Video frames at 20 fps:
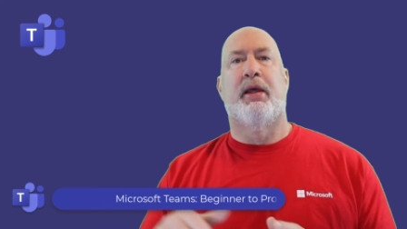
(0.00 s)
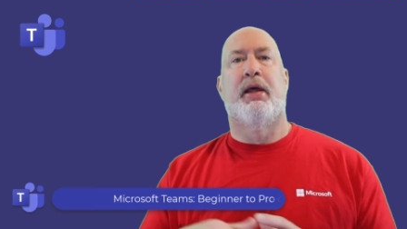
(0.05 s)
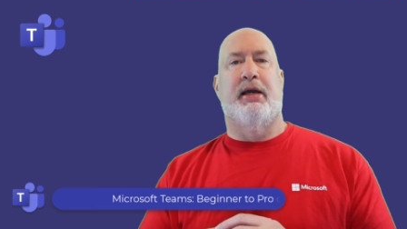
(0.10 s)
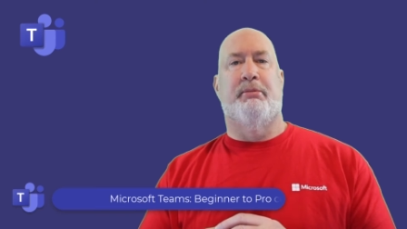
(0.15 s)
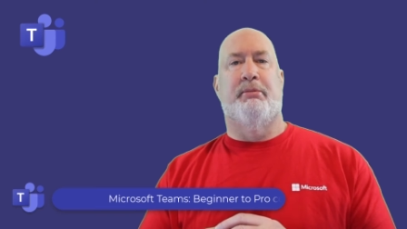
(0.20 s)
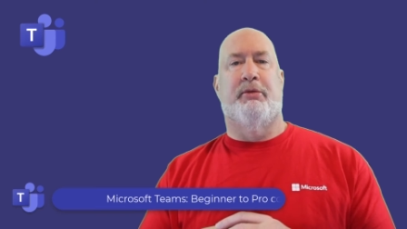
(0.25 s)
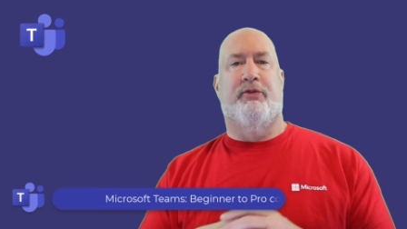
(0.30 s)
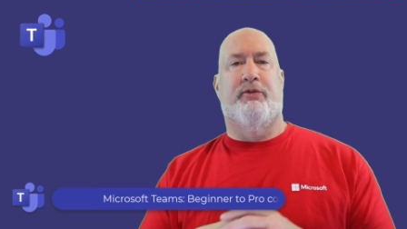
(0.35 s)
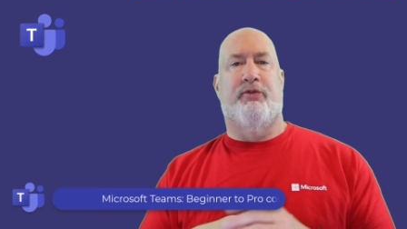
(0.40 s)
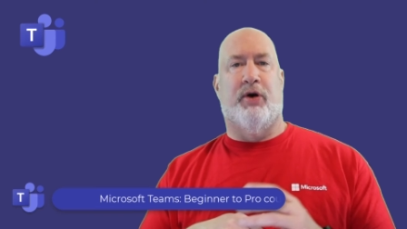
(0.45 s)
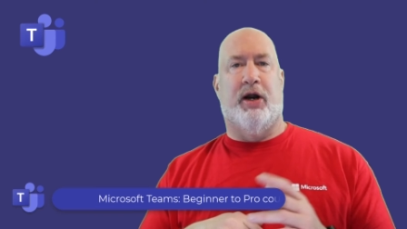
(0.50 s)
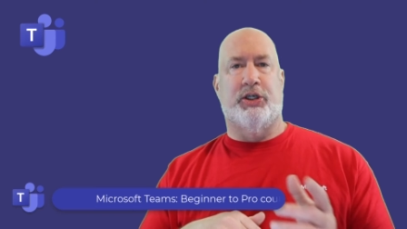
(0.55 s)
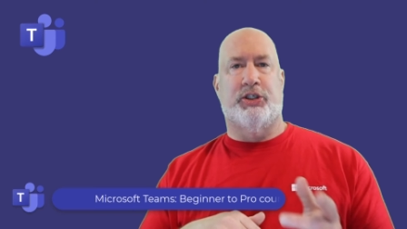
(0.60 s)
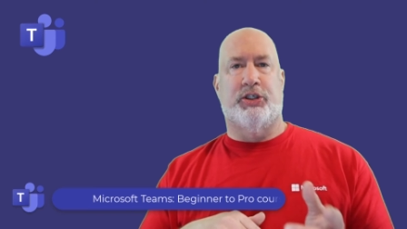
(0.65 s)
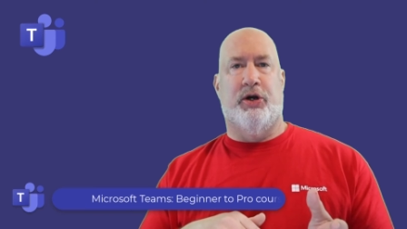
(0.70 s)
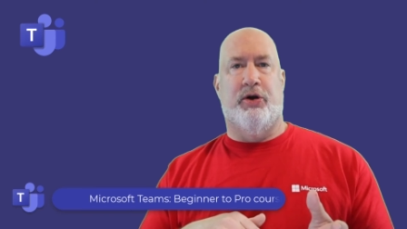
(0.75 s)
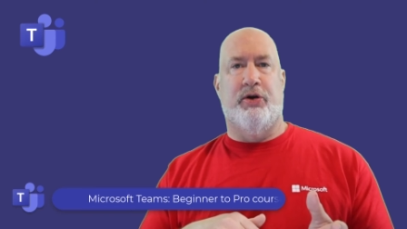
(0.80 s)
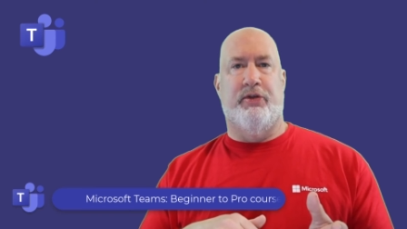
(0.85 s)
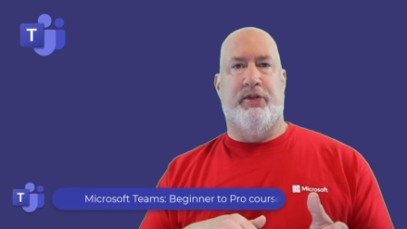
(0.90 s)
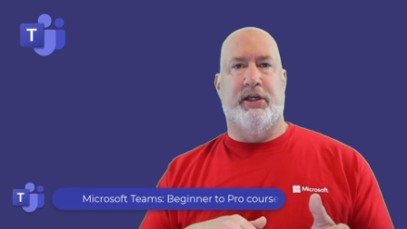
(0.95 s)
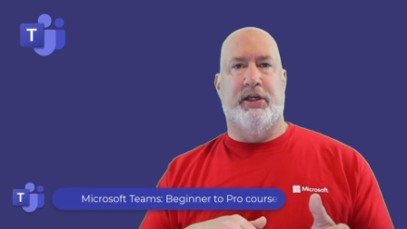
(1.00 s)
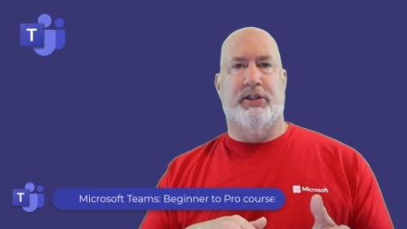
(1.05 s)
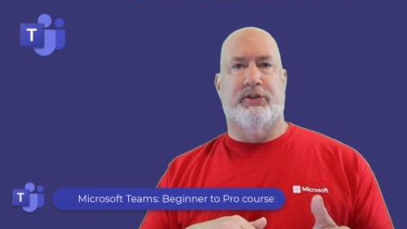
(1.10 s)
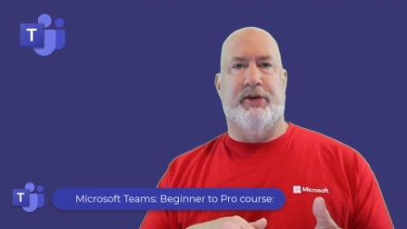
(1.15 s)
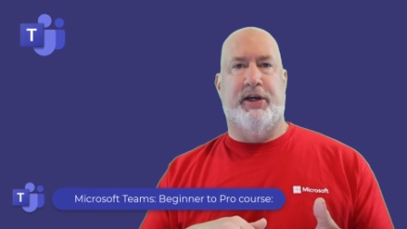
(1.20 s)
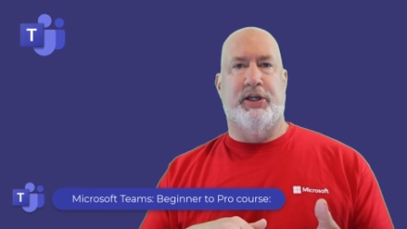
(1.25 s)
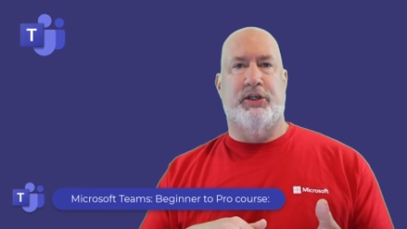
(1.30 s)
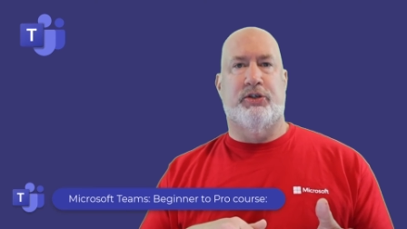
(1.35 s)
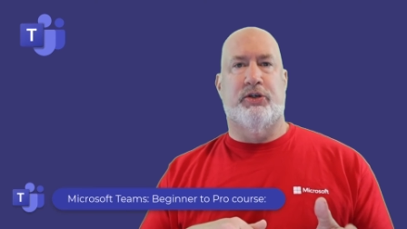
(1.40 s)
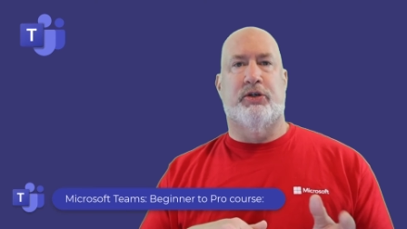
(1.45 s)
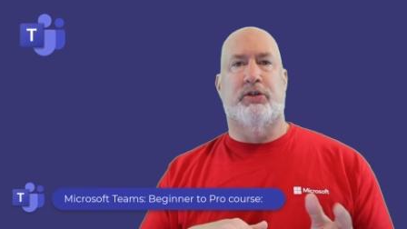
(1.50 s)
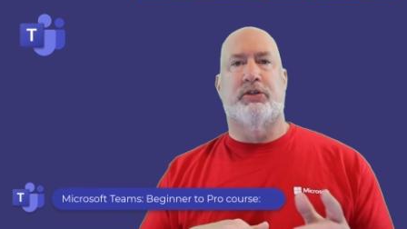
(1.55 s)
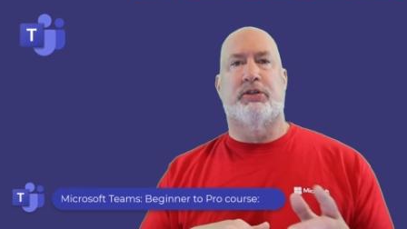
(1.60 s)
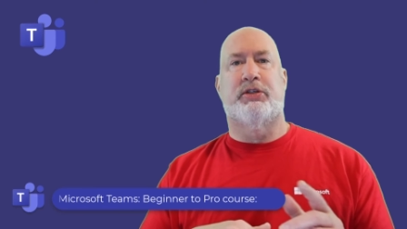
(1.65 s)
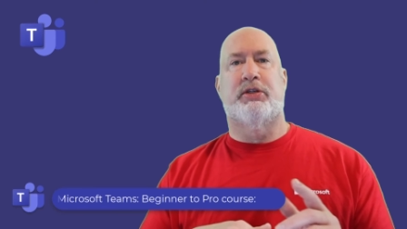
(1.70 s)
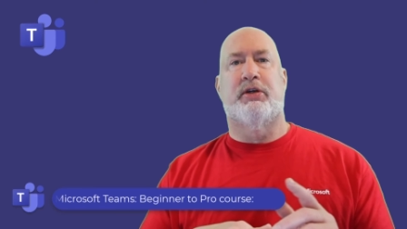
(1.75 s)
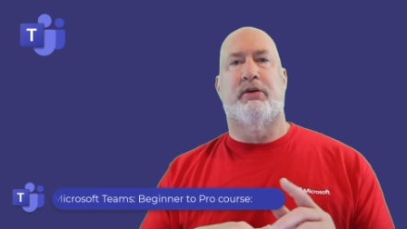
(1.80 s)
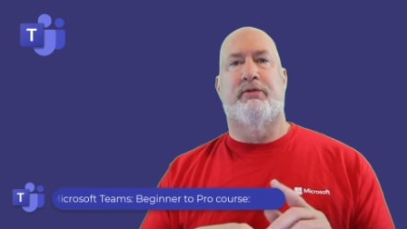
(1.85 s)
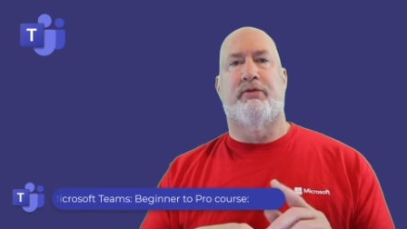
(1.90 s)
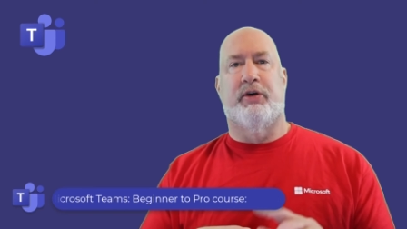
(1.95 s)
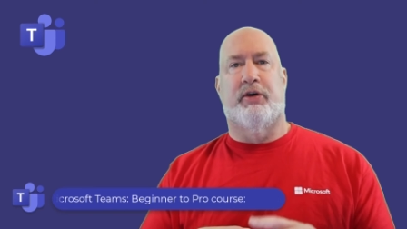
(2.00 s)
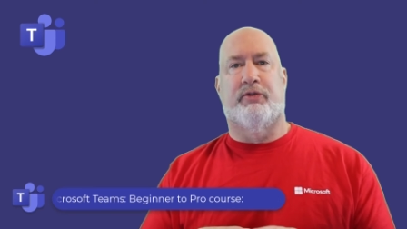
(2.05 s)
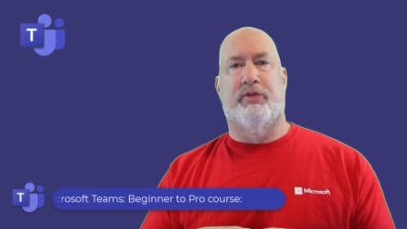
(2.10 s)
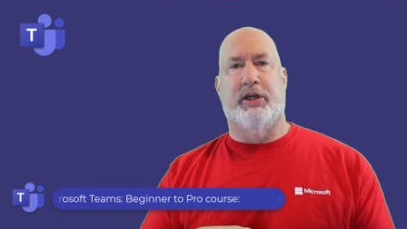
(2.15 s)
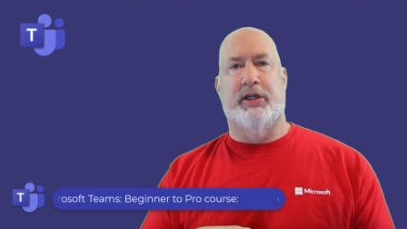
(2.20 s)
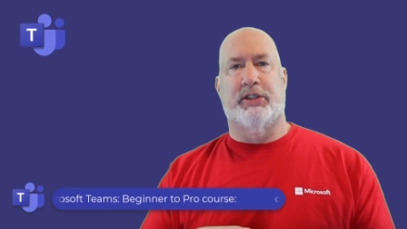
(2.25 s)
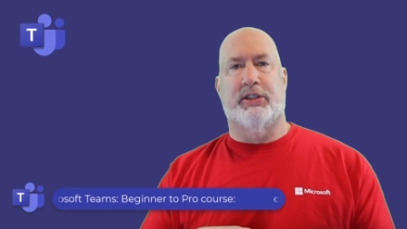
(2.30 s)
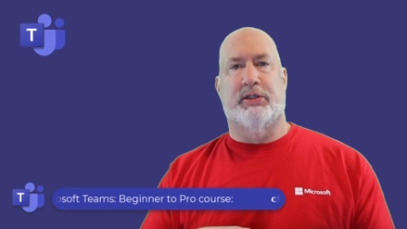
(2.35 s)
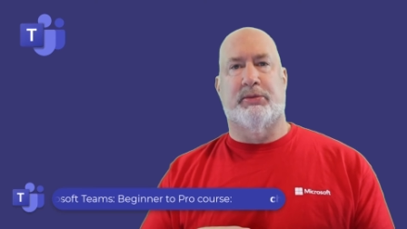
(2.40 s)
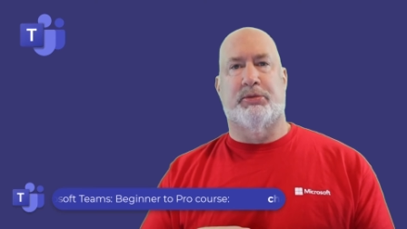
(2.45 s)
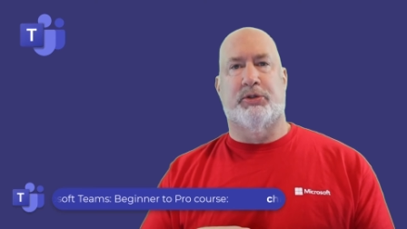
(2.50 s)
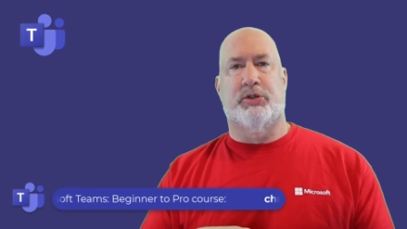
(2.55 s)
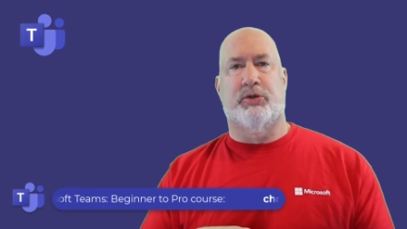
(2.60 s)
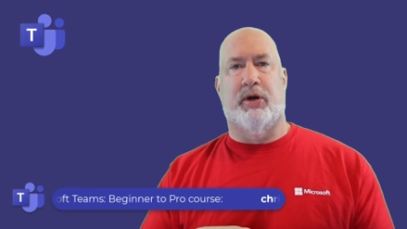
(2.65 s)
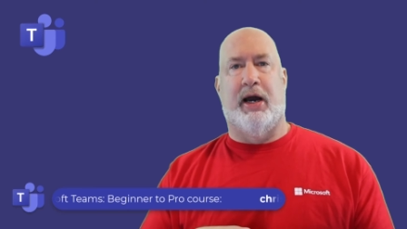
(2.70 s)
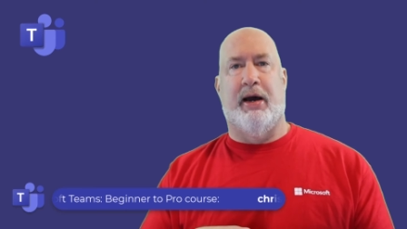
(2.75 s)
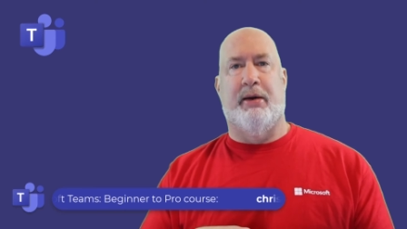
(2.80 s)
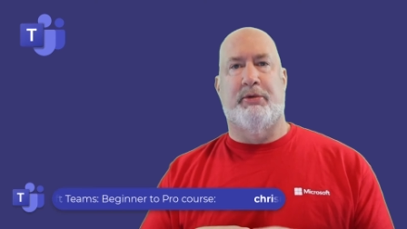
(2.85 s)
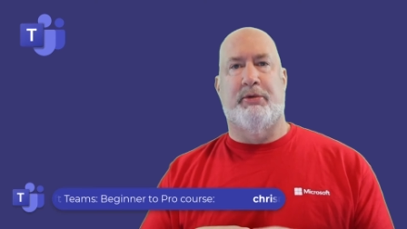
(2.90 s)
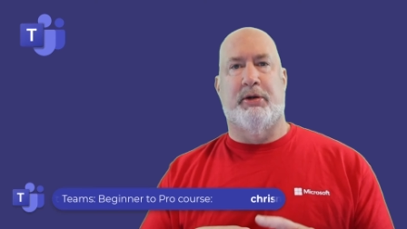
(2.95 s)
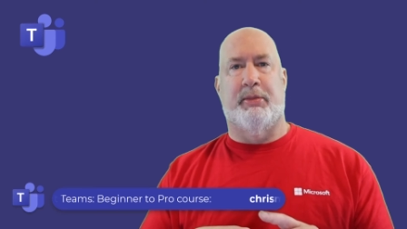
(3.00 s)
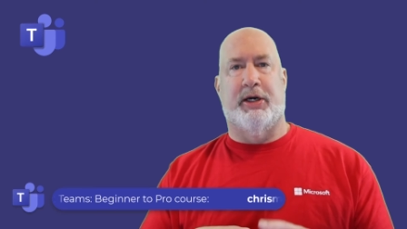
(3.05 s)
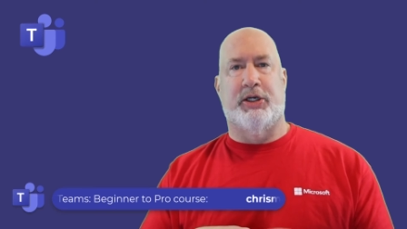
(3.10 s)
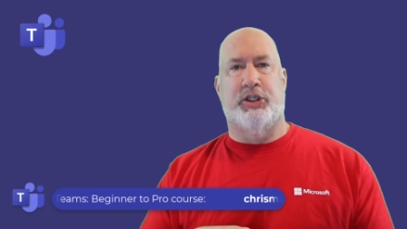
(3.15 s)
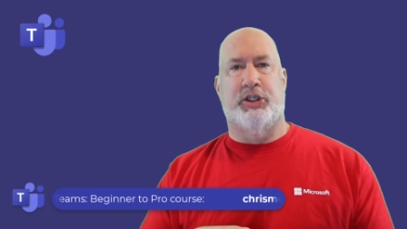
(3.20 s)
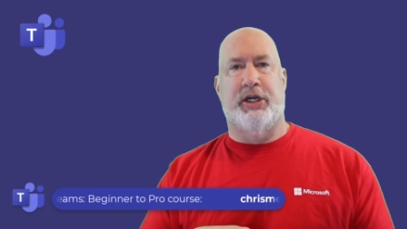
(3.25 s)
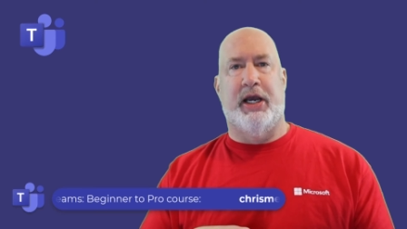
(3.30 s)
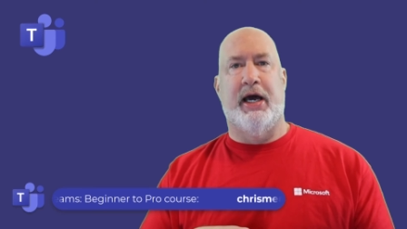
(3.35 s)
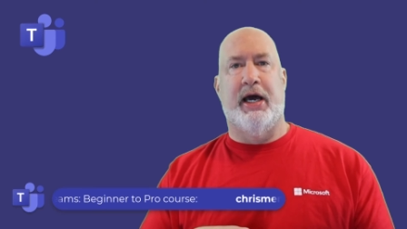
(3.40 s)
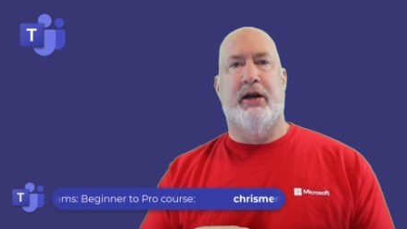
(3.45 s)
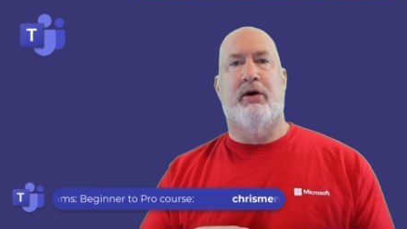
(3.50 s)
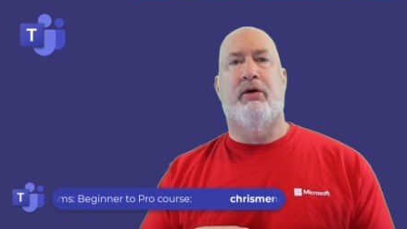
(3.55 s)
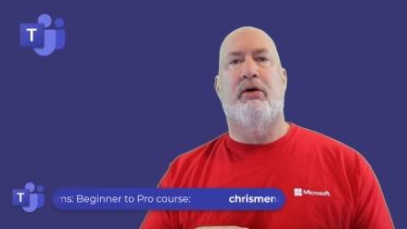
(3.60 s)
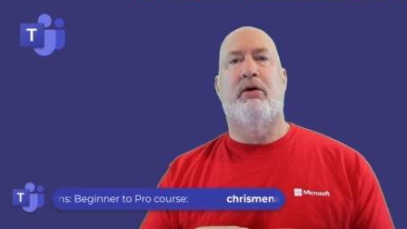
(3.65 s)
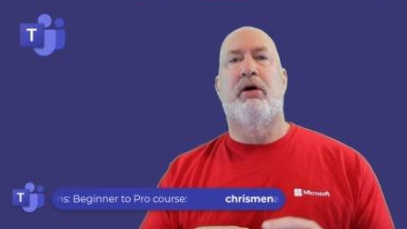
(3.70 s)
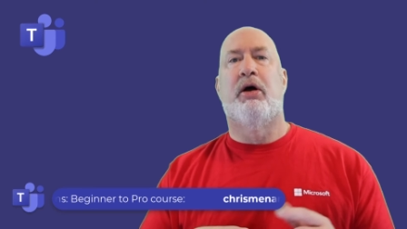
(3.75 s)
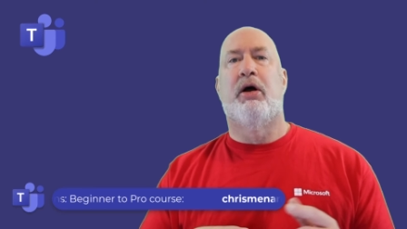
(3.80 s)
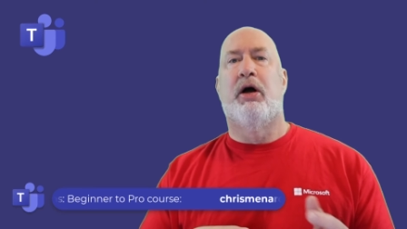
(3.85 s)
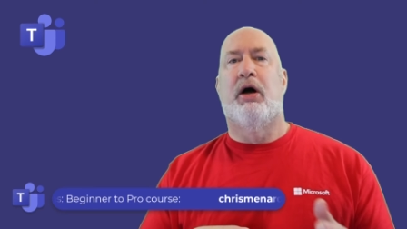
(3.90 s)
Before I show you these features, feel free to subscribe to my channel